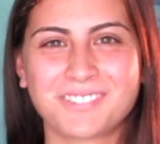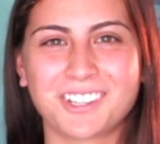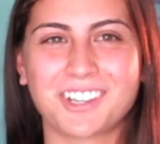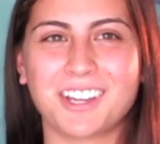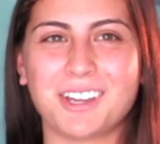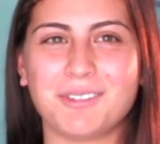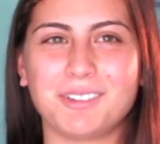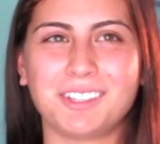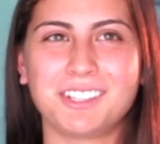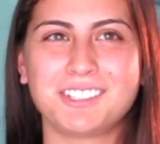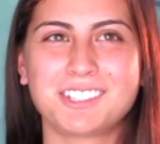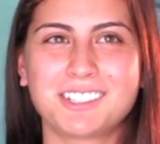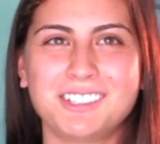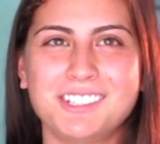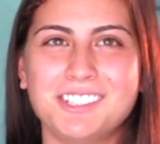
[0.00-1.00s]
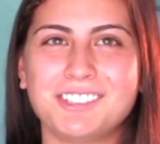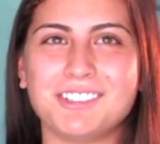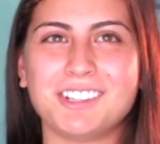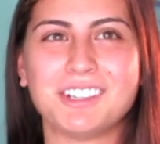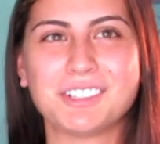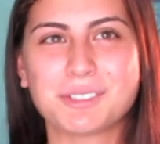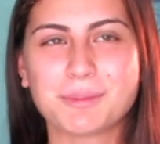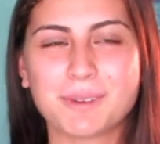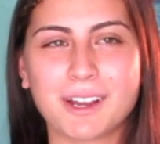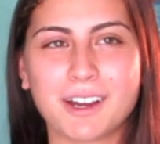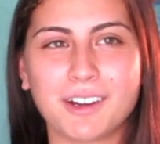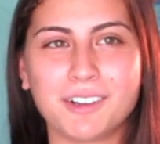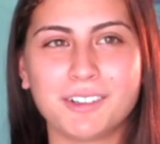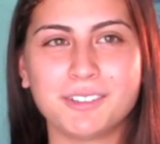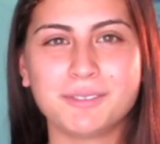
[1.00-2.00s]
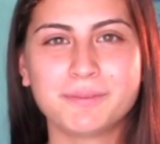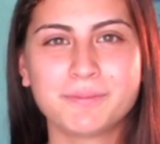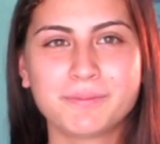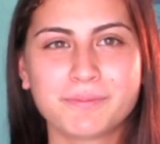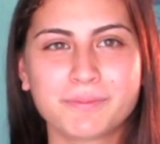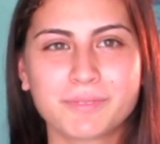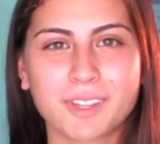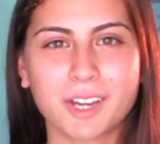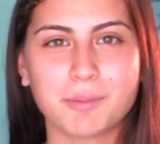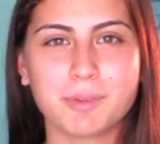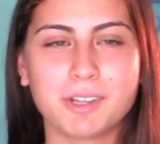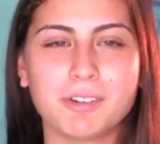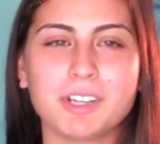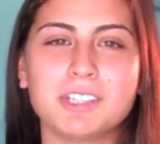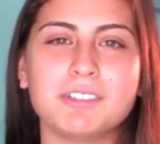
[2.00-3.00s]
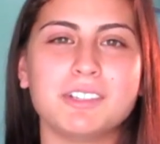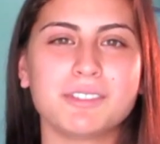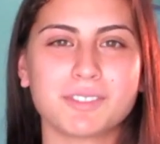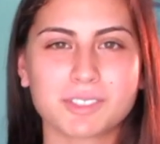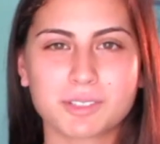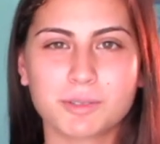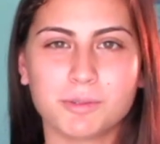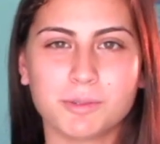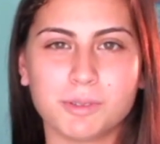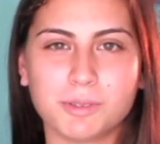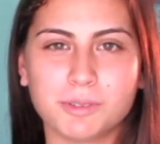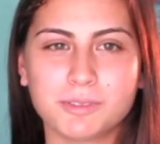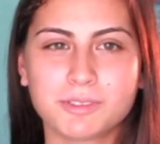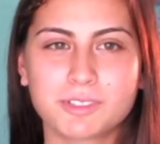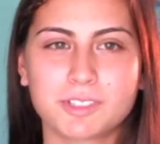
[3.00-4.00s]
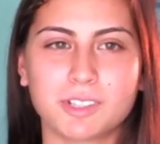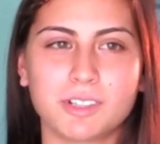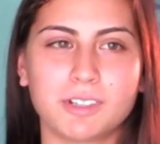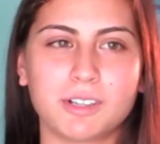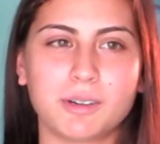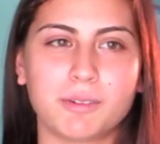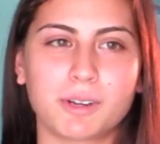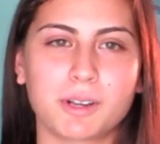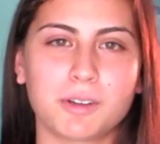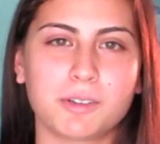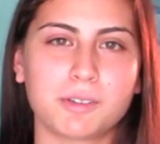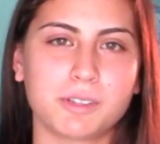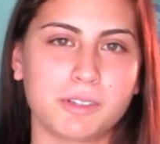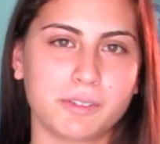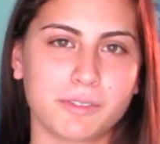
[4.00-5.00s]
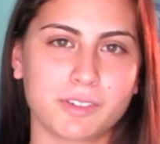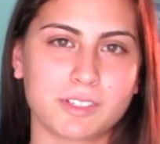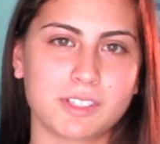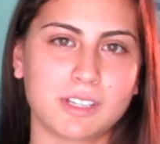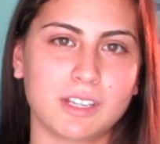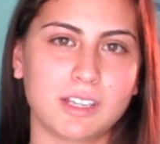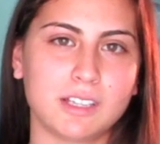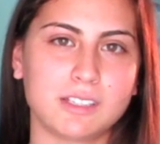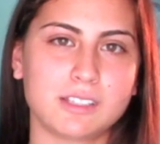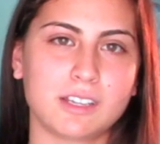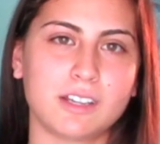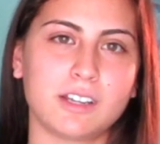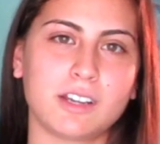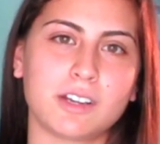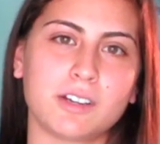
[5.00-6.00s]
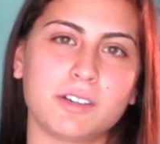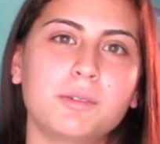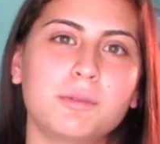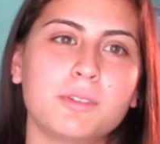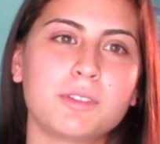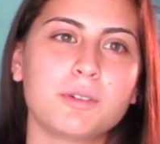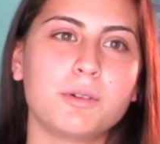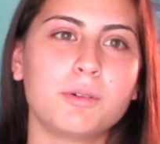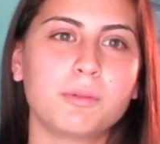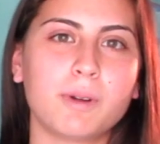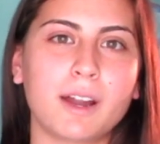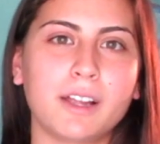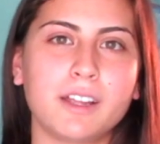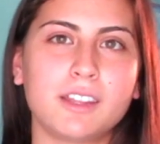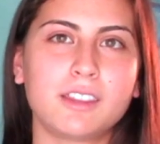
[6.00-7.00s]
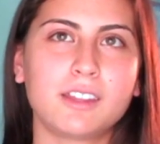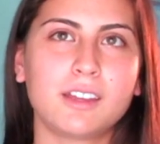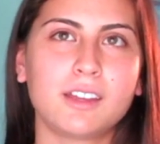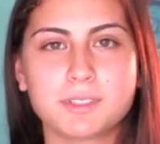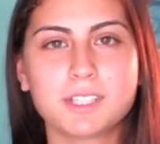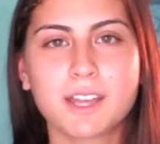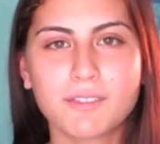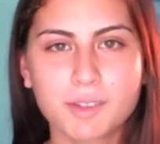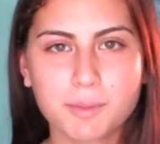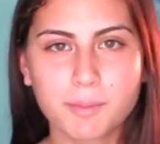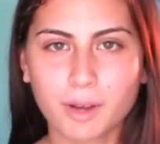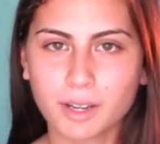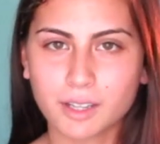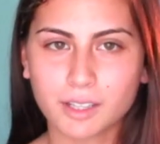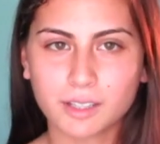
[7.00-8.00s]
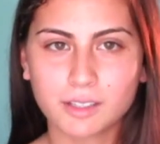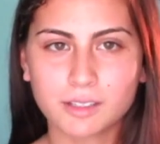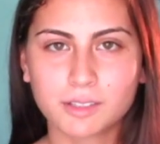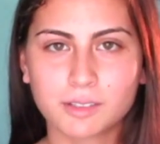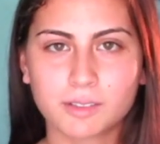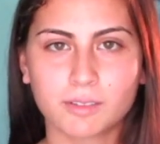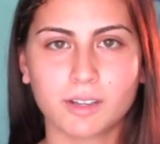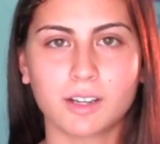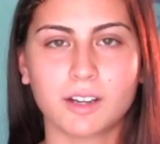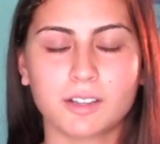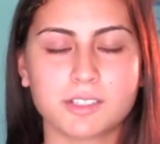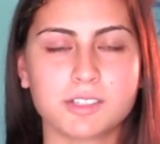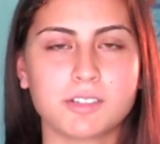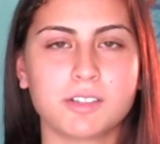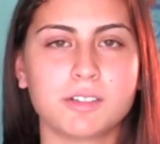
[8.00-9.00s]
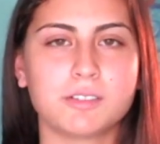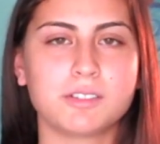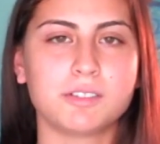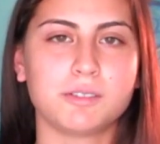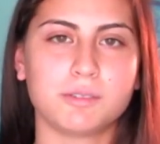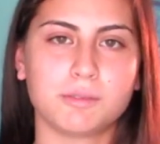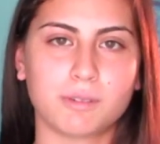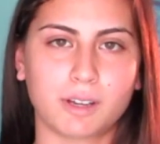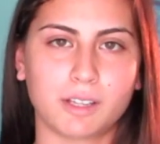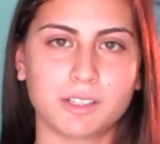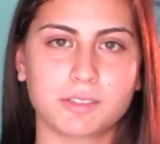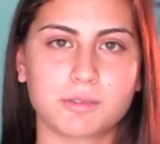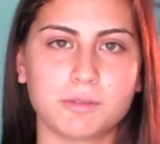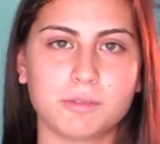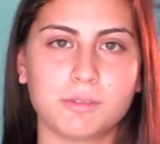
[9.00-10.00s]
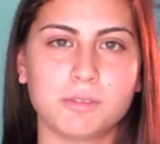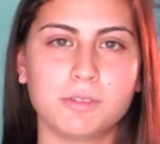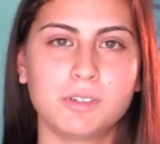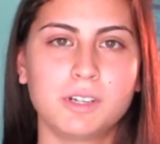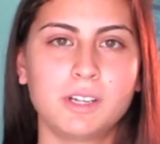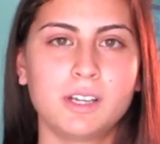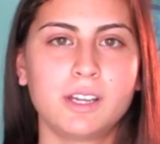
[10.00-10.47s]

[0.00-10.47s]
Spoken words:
Okay, realistically, 3 years from now, I'd be going to a different school. So I want to go to a university in San Diego. With the whole rally thing, saving money right now to go to rally school,